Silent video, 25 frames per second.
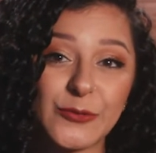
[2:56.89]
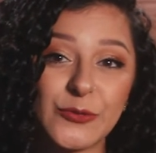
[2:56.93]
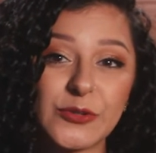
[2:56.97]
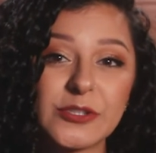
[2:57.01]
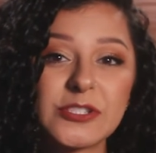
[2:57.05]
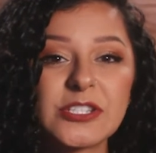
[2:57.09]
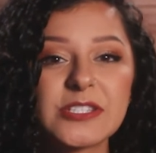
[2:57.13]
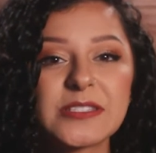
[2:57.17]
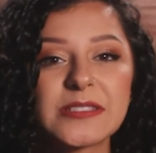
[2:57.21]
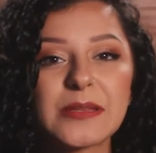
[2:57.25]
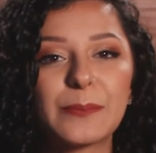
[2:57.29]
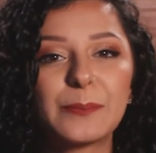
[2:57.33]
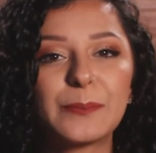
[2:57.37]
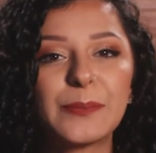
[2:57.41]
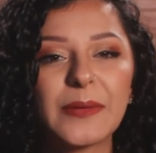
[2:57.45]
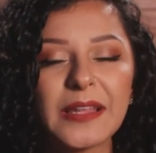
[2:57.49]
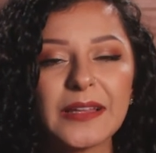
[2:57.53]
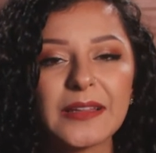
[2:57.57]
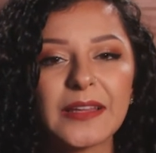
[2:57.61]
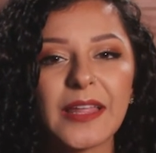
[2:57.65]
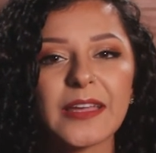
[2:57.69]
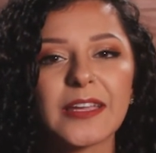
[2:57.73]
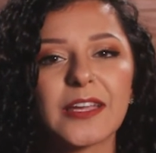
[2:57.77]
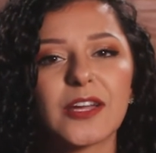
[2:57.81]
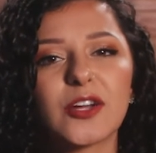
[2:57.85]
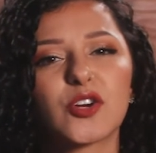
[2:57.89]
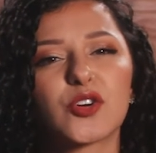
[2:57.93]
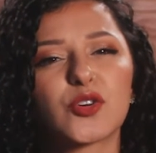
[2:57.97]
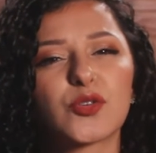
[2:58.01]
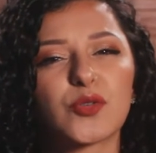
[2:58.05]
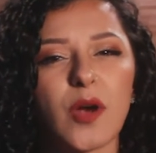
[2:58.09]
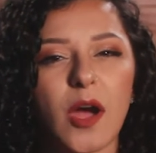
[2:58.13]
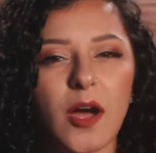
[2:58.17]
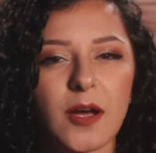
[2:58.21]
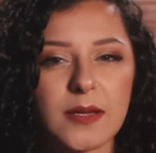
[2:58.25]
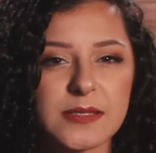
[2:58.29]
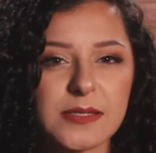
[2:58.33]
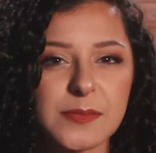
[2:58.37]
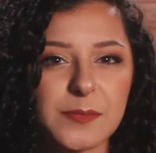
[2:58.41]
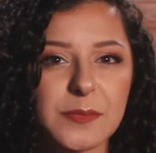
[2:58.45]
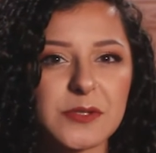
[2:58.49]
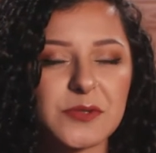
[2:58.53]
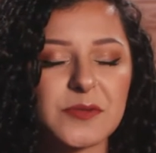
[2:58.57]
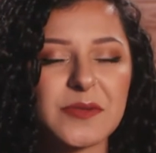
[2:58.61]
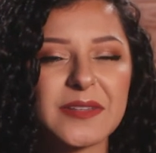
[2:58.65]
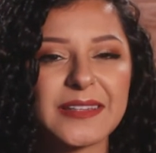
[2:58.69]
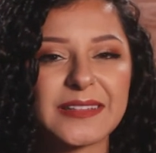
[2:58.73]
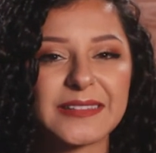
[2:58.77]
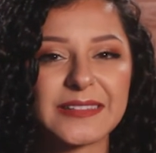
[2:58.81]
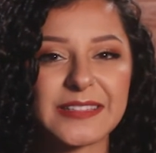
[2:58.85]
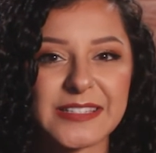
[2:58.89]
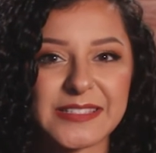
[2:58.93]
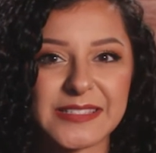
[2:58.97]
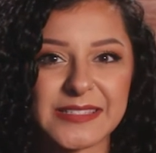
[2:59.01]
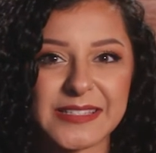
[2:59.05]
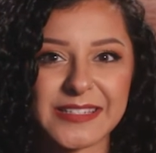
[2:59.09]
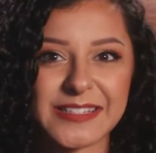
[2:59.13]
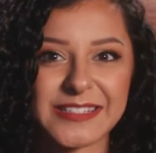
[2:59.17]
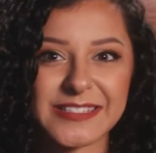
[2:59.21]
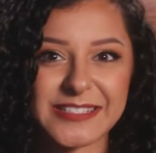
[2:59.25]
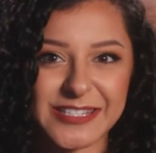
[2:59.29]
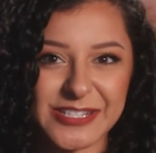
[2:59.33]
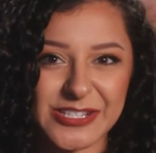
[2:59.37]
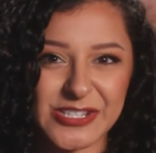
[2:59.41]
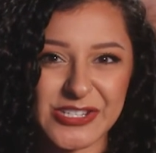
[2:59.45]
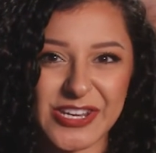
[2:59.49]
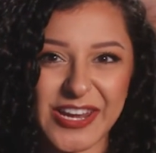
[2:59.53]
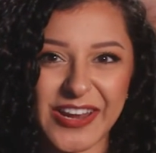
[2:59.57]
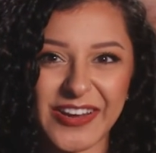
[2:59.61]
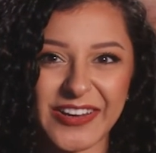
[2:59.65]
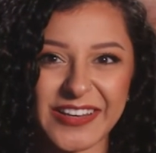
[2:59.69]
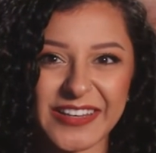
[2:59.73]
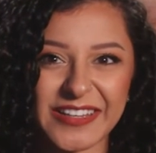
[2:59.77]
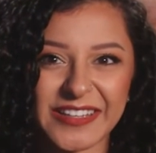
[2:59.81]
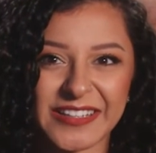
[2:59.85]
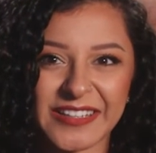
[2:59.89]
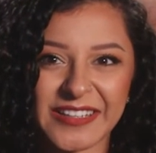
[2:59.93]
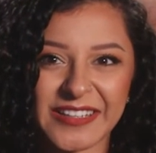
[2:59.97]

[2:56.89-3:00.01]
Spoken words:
which is a bit like a cross between a list and a dictionary.